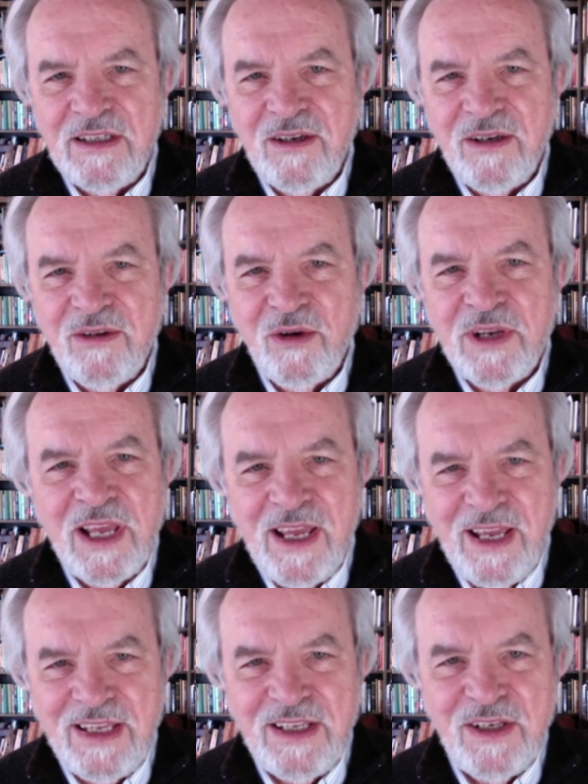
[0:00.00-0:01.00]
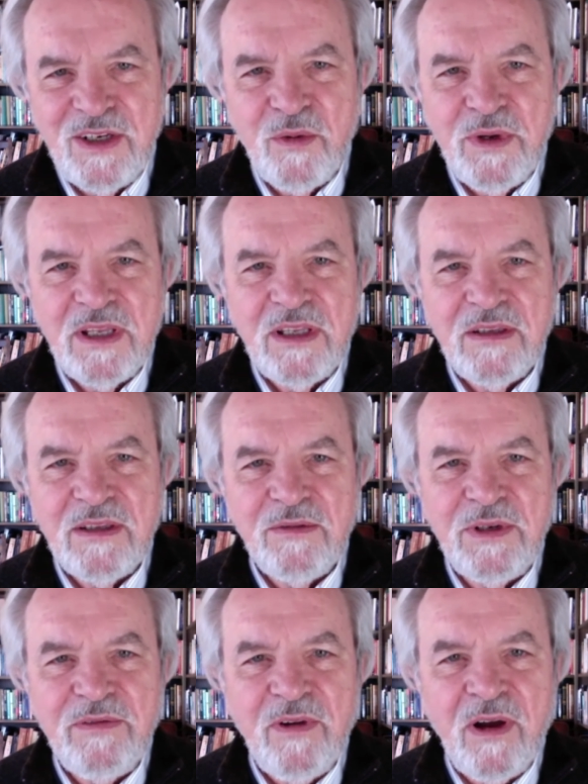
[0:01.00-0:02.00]
okay.
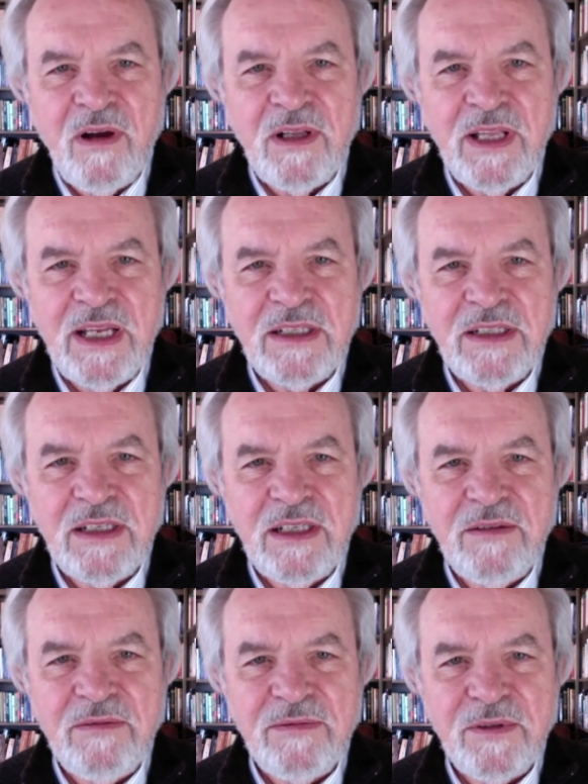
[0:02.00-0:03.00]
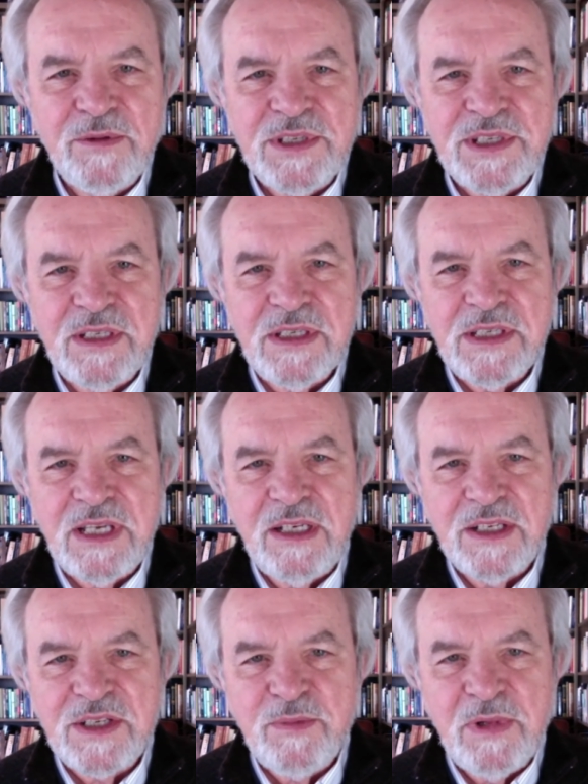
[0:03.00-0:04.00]
We've all had influences and
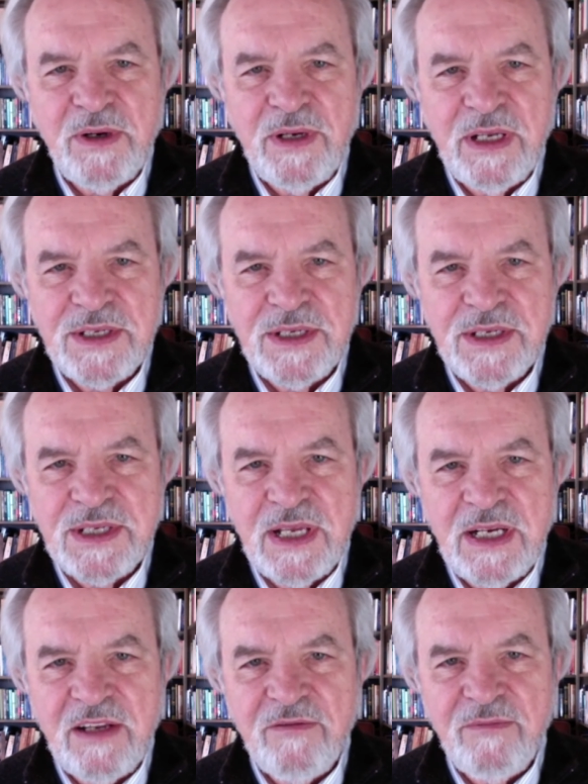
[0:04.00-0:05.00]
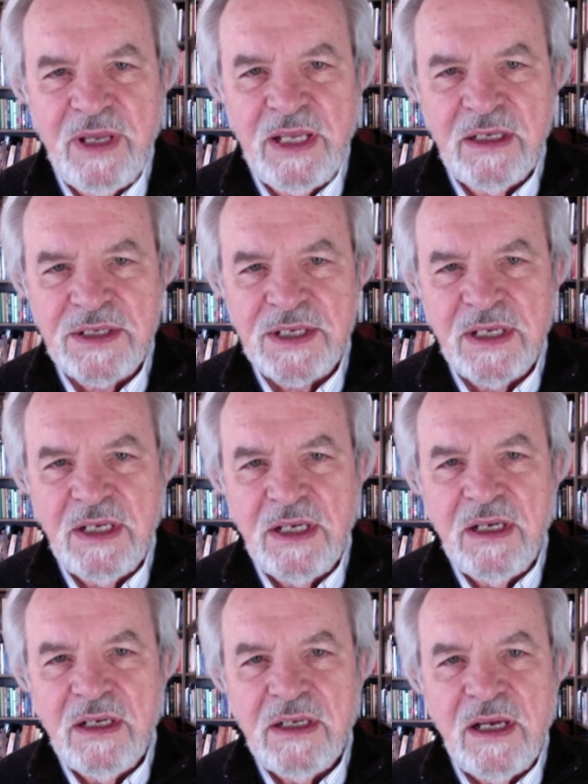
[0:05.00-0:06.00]
experiences that have made us
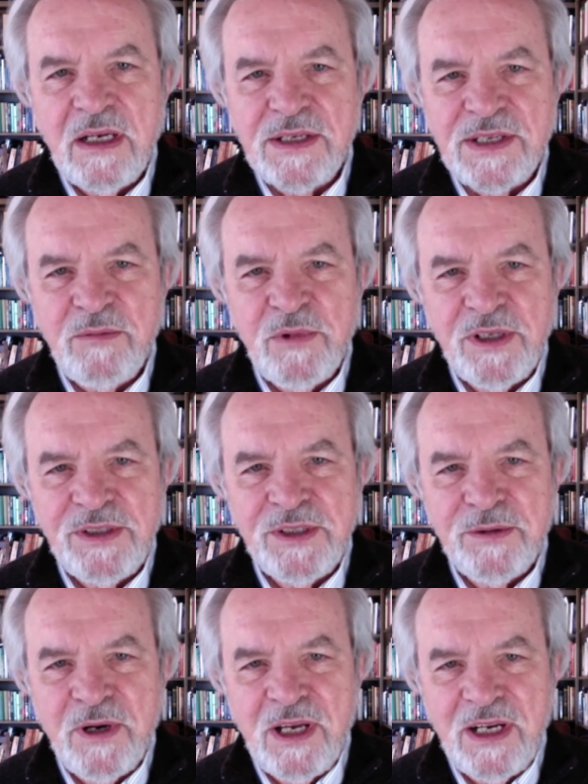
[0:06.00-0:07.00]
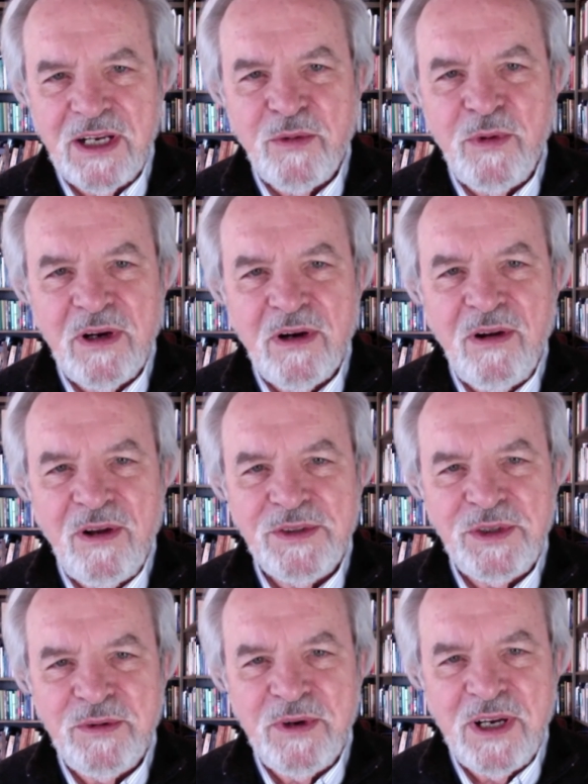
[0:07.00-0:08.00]
somewhat neurotic. We are all
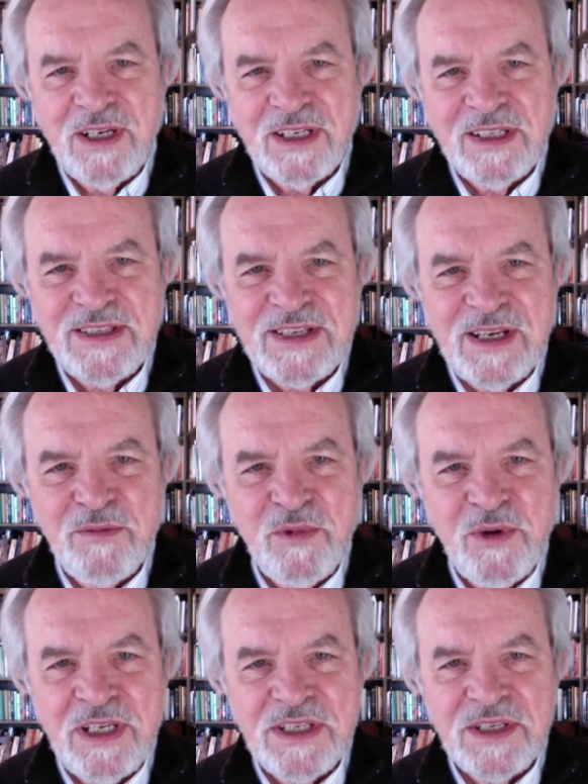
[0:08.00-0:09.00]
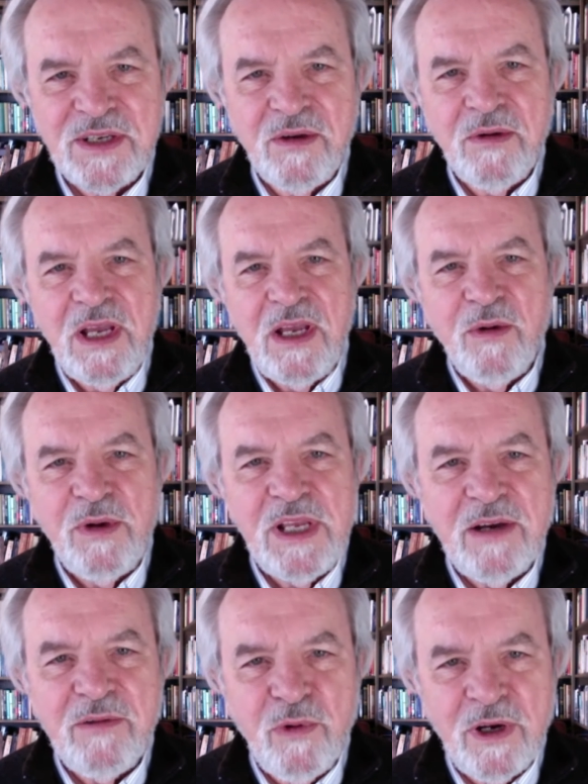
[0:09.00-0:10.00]
neurotic in some way, so we
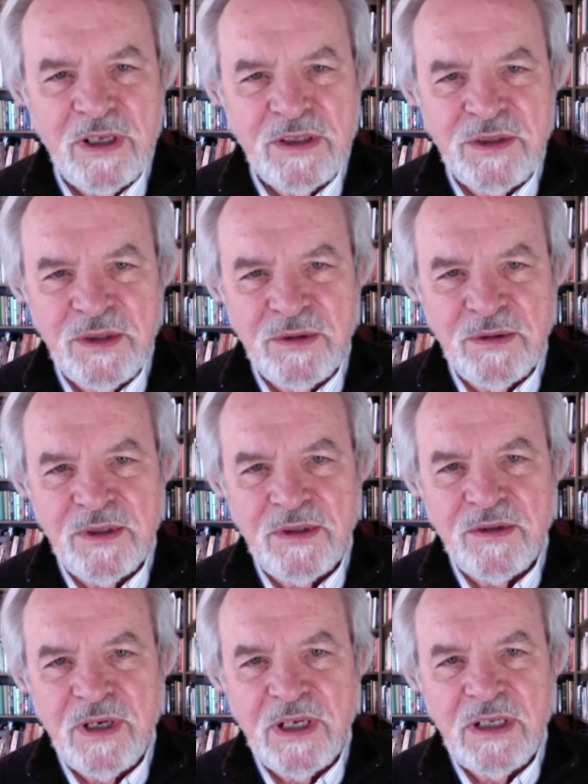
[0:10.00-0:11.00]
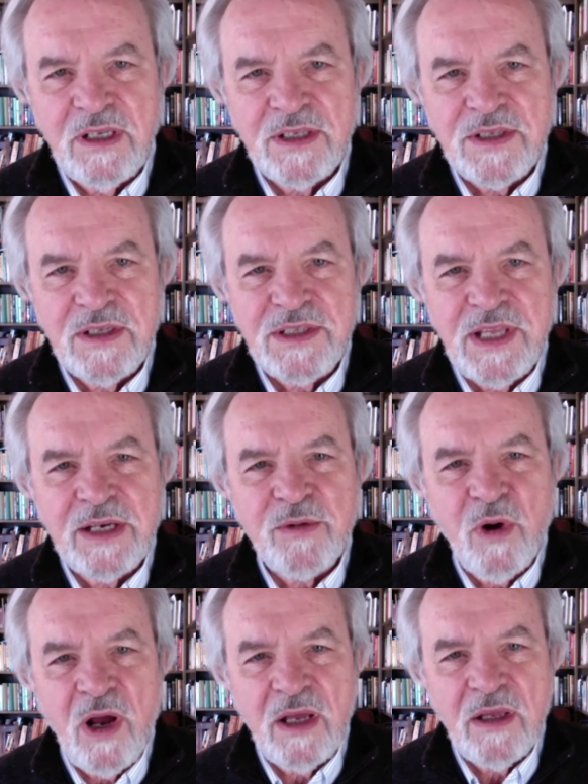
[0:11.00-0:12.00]
have work to do to try. It's like
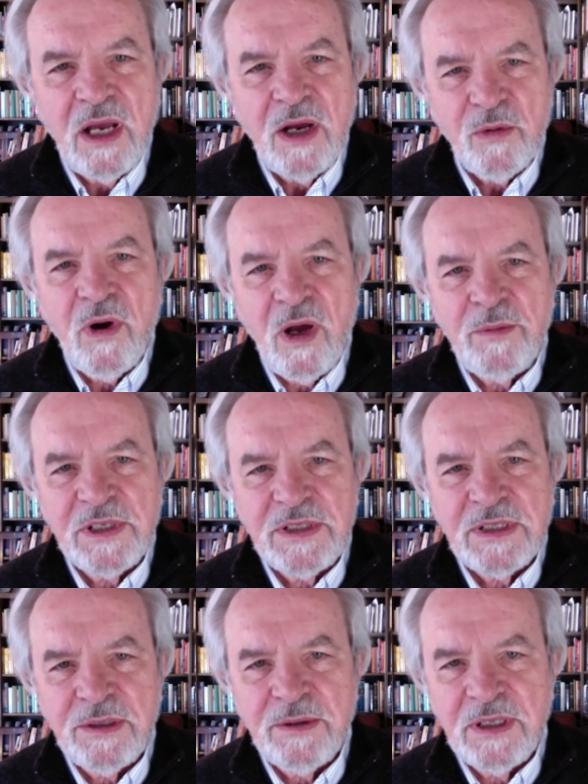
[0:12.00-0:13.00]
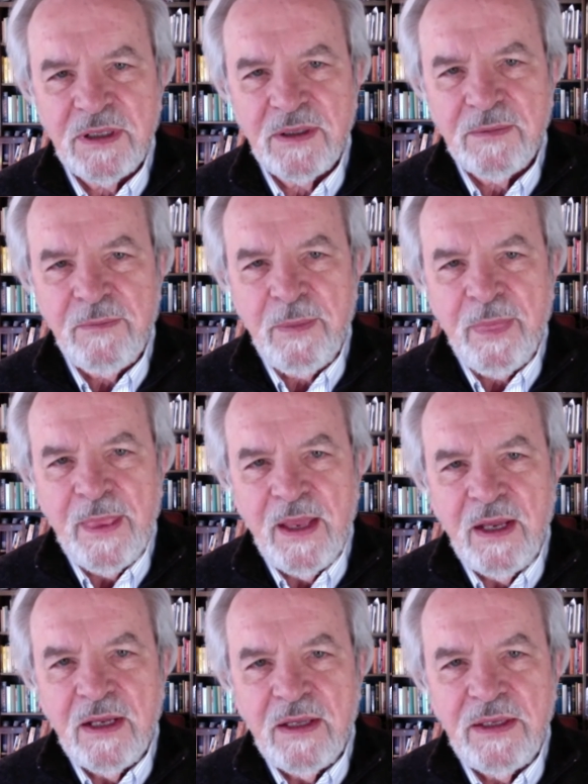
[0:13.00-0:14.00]
raw material.
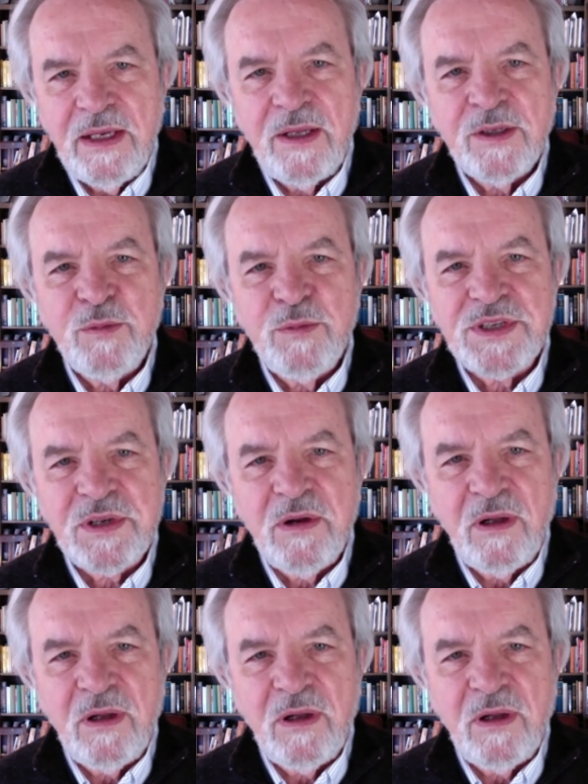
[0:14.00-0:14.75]
The alchemists called